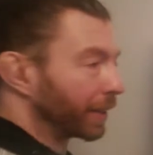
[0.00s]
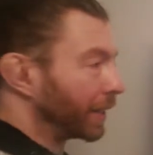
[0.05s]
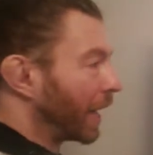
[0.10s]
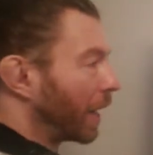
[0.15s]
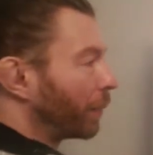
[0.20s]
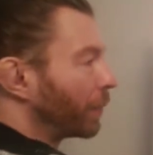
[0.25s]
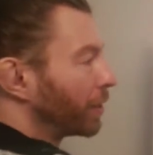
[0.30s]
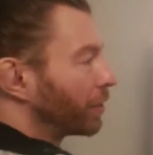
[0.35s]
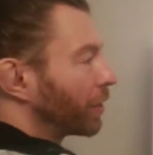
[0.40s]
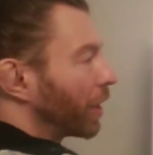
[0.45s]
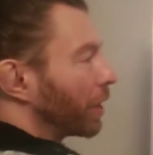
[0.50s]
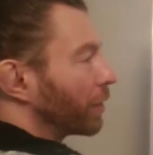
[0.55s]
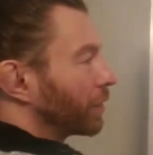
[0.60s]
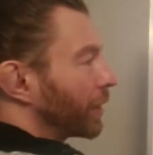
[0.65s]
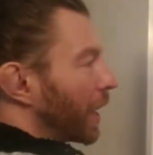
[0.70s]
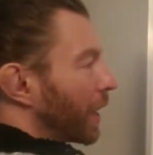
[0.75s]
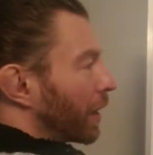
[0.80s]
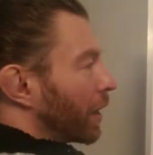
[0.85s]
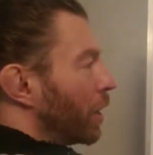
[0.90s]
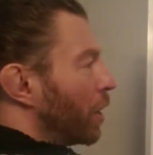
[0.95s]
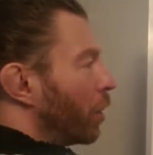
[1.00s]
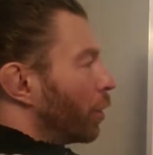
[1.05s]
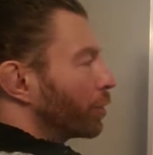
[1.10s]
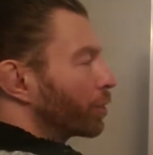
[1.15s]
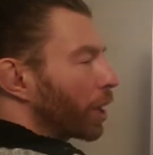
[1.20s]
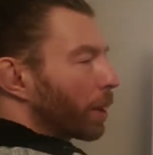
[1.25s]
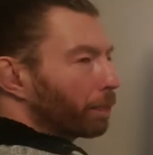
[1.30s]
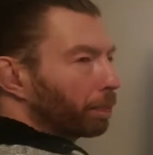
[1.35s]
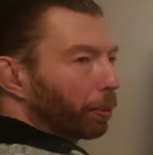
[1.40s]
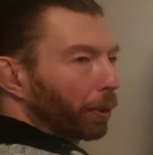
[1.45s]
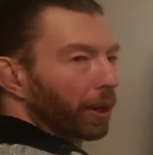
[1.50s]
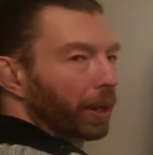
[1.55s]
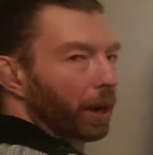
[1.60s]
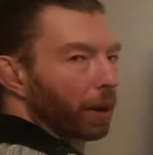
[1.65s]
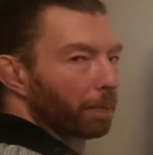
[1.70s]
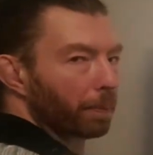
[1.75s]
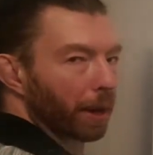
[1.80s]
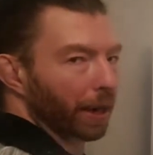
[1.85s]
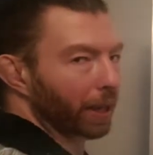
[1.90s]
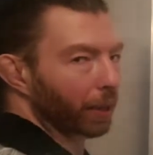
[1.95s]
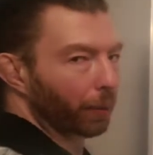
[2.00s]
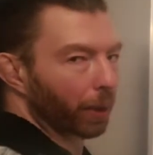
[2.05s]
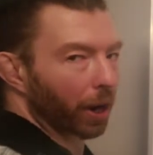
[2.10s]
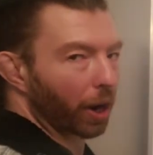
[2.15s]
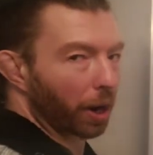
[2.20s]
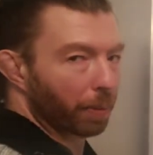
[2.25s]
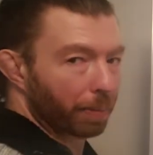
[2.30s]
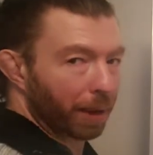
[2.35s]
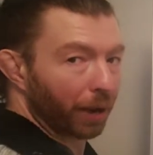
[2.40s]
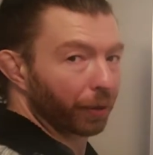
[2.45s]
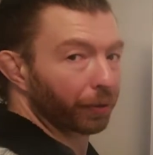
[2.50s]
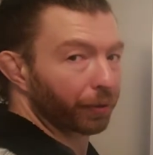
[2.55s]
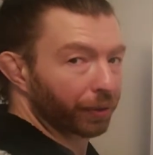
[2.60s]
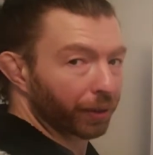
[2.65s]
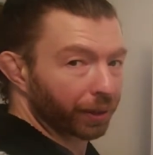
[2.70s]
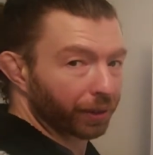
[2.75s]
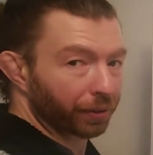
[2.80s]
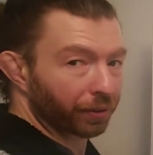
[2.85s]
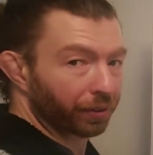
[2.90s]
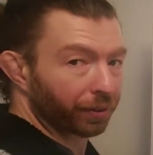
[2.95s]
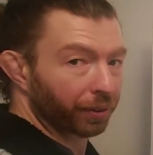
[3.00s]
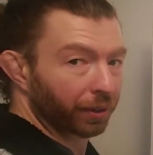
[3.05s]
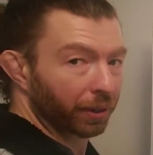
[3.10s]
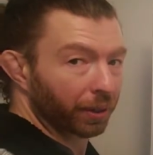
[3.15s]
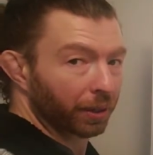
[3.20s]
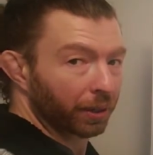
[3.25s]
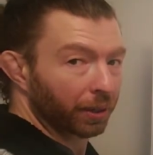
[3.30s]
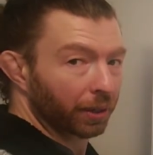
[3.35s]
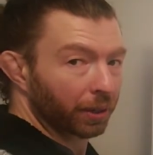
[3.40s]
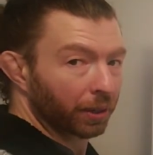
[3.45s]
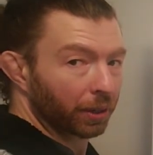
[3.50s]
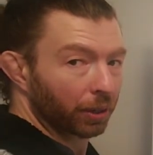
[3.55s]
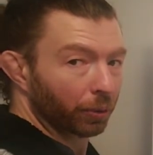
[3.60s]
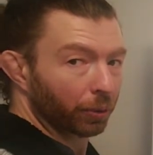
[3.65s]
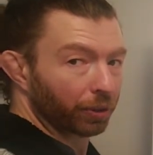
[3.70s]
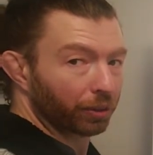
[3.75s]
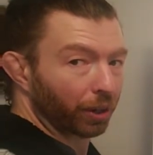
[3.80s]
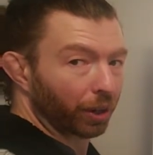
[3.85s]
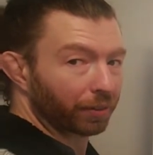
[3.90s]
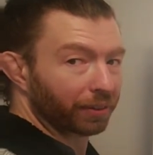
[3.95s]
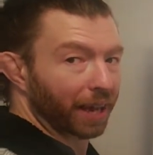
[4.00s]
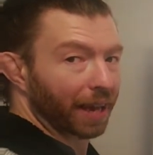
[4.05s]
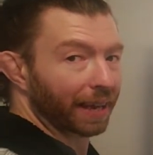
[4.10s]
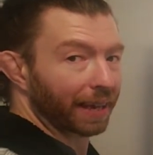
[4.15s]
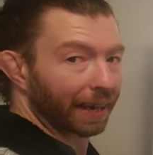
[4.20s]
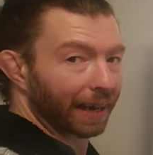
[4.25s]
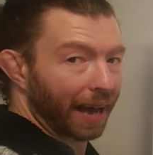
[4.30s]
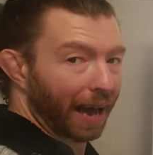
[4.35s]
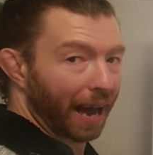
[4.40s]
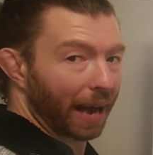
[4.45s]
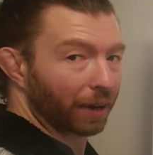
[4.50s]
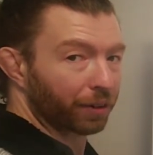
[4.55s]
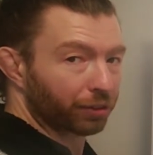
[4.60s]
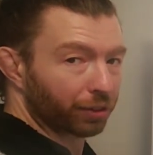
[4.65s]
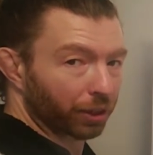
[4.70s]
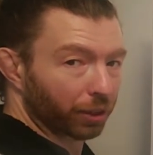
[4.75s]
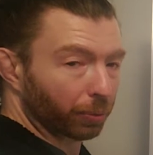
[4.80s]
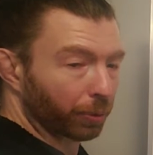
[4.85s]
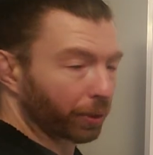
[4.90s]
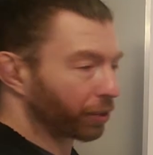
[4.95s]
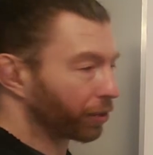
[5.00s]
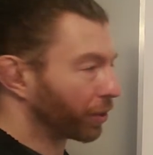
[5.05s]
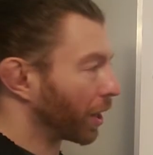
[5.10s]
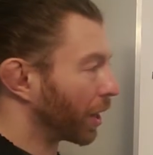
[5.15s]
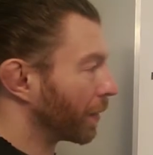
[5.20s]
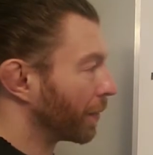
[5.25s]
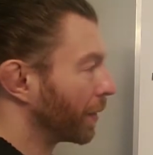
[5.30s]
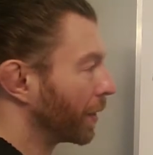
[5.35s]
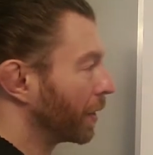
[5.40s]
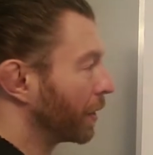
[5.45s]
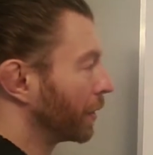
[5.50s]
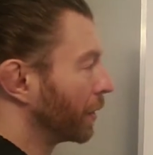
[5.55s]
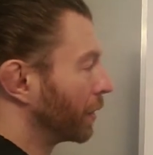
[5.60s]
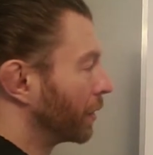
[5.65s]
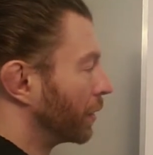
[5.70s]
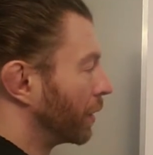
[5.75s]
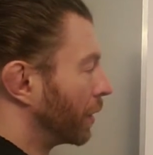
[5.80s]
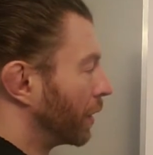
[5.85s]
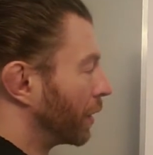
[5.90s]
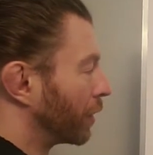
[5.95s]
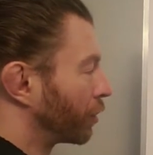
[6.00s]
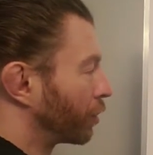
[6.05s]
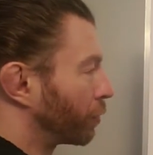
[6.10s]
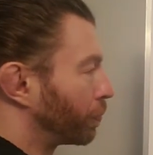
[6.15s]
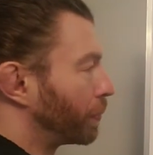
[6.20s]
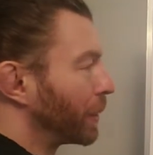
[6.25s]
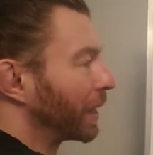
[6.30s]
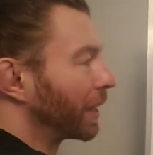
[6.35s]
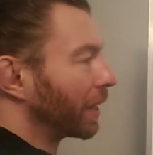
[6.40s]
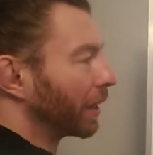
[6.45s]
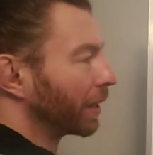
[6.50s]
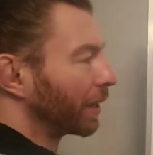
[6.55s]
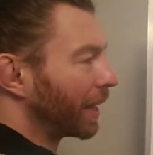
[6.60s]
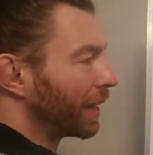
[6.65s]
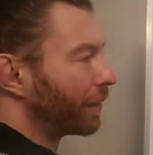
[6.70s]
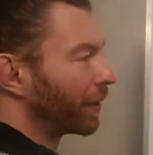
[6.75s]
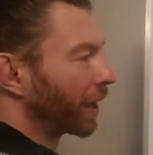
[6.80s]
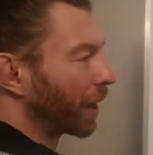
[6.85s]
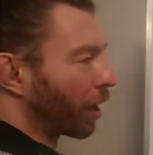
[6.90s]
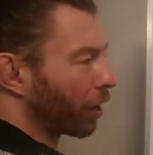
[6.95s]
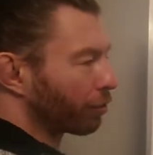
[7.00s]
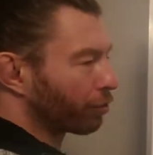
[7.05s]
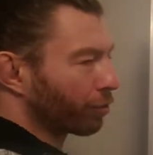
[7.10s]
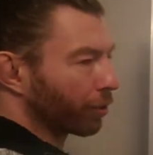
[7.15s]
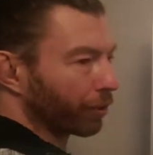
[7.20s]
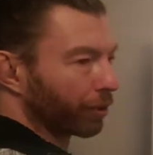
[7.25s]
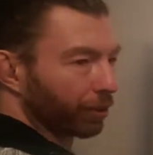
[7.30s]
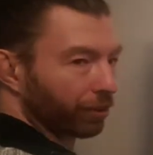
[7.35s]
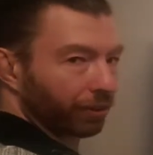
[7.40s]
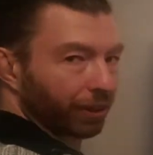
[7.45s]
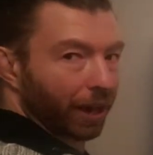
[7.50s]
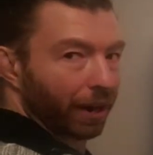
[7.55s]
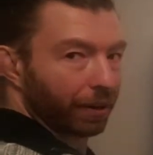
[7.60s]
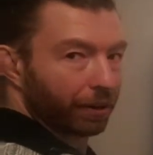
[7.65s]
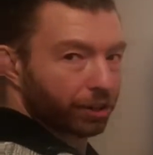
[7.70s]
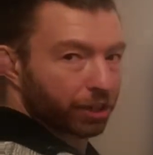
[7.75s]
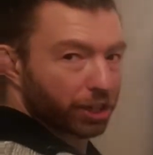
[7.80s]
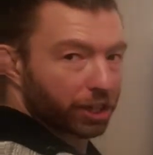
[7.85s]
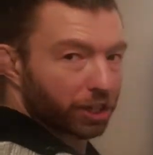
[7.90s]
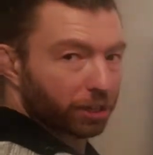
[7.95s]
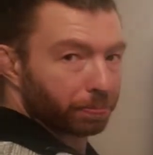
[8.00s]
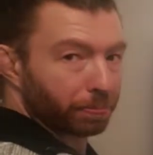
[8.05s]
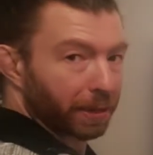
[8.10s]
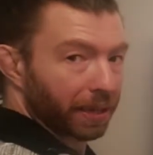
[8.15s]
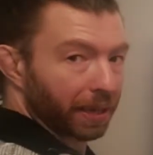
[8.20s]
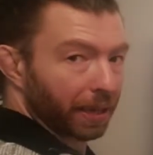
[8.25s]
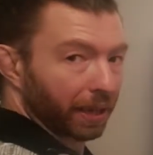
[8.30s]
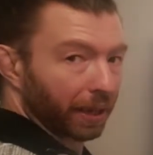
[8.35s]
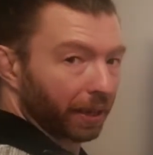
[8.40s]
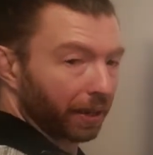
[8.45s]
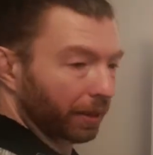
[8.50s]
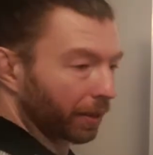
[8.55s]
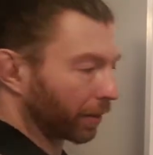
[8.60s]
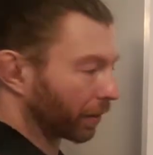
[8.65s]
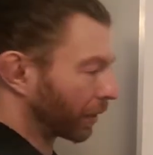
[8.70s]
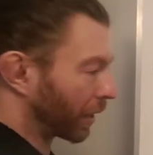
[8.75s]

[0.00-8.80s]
Now we start putting our money where our mouth is. We start taking action. We start living our truth instead of just speaking it.